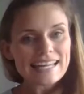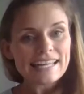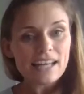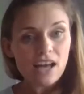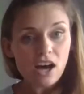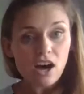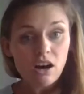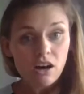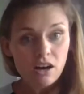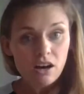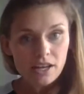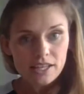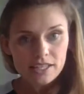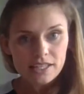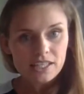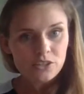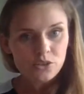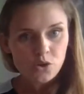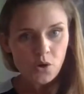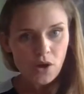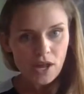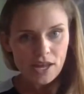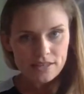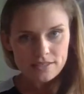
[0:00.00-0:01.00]
say I
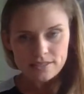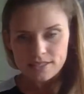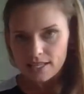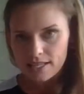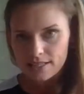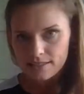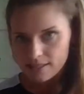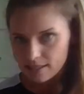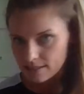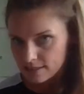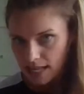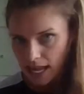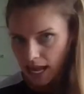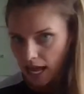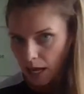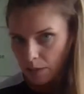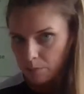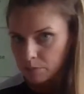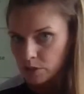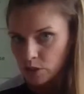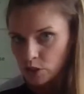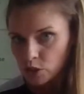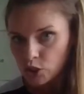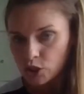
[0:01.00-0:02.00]
in your essays. That's
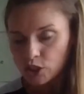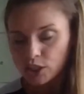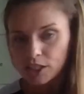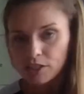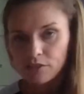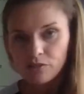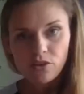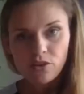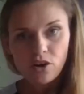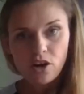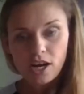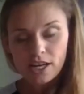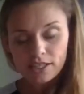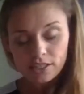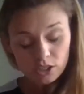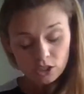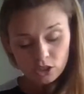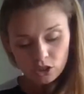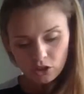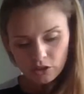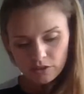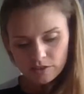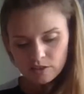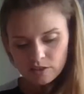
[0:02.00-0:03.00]
absolutely fine.
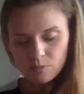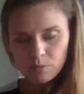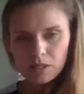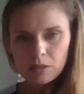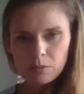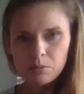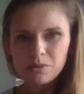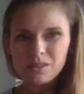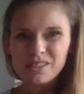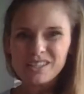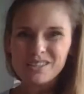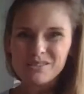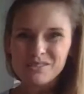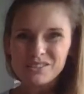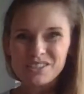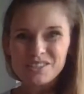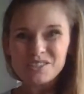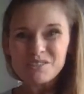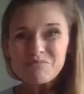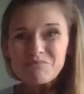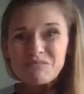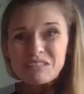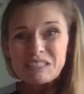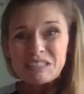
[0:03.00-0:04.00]
And lots of people go, it
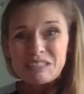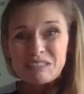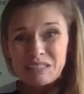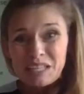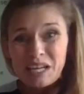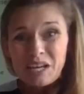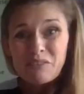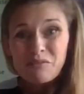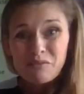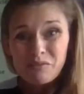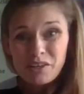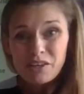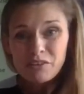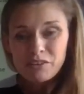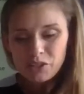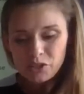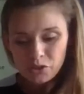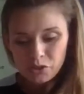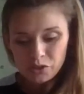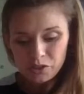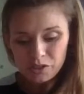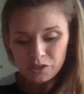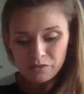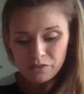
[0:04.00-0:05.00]
doesn't really sound very
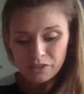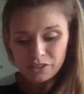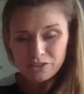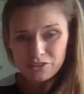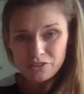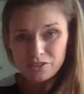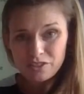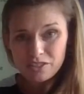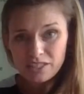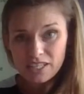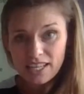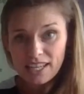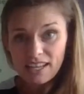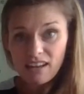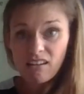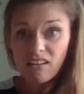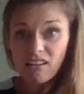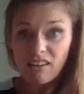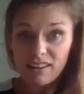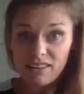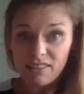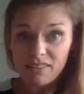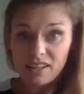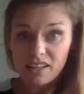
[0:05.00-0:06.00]
good if I just say,
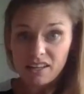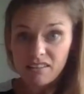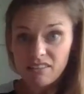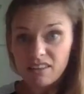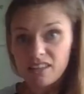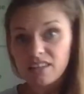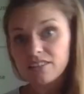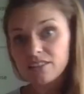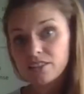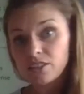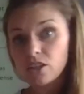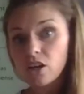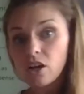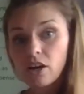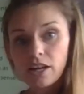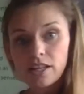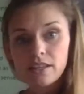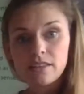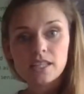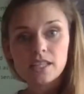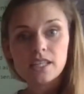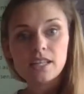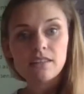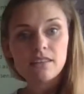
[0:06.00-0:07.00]
I think this and I
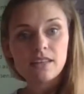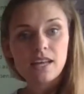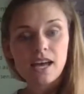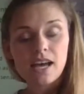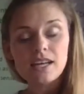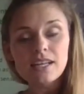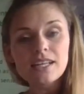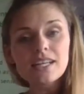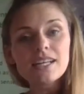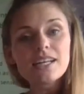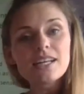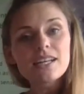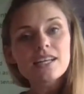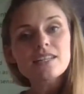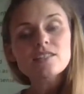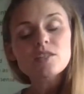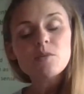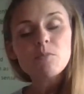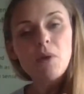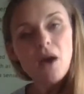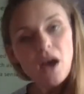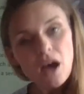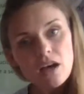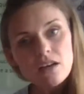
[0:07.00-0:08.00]
think that. It's
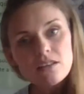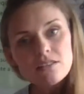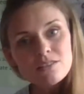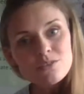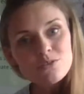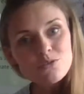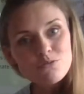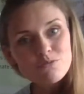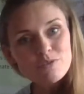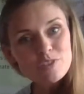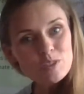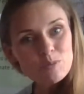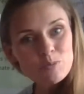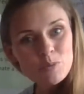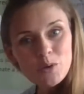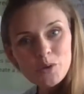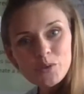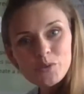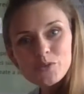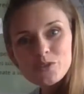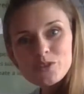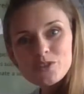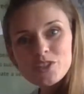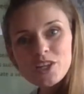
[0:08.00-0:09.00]
a personal
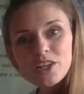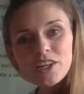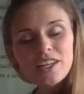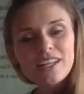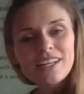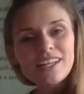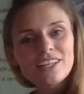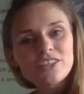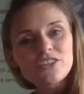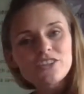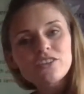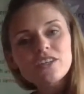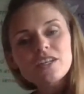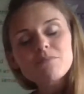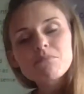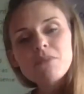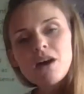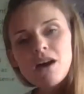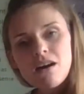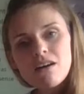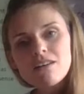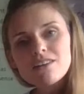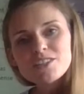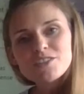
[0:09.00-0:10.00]
response. You get
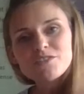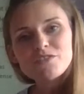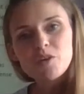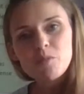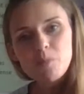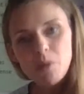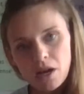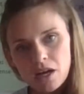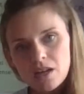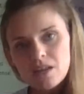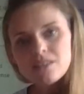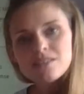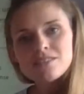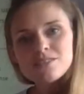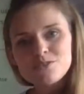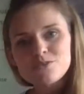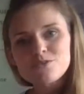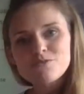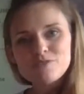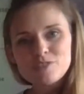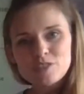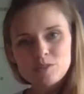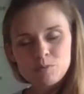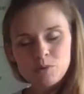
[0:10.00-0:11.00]
marks for a
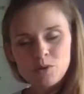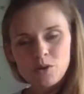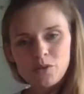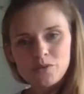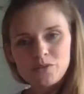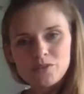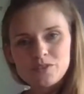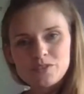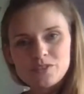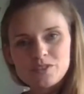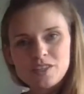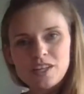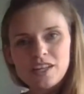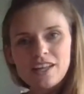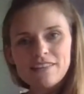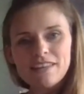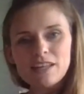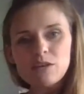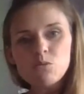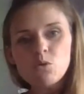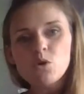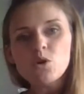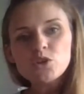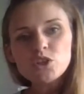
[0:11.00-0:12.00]
personal response.
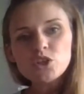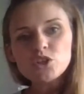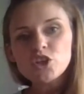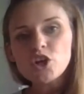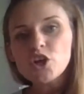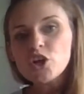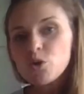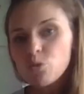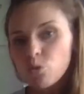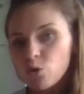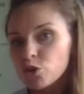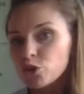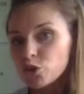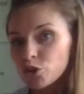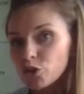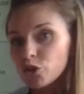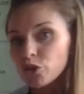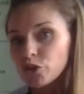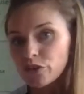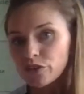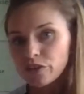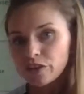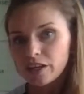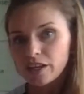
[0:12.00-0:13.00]
They want to know what
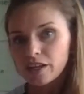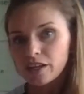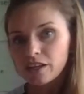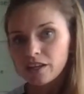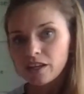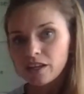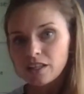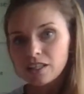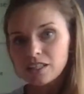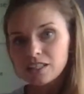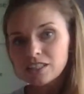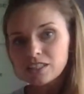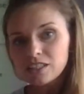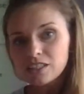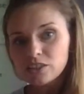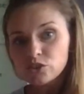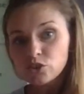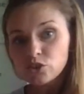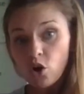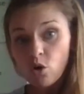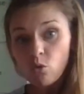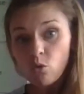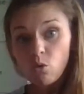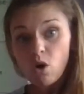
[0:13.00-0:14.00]
you think,
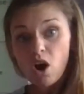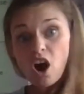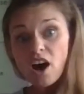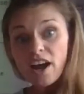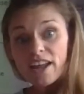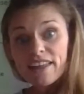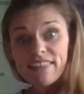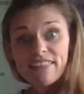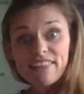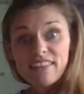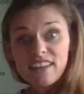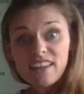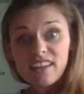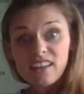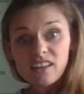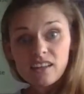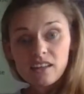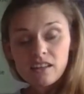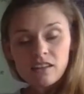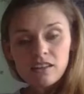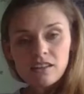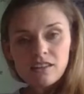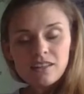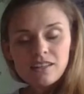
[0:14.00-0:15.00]
not what I
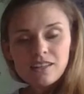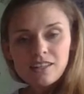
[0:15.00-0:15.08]
think.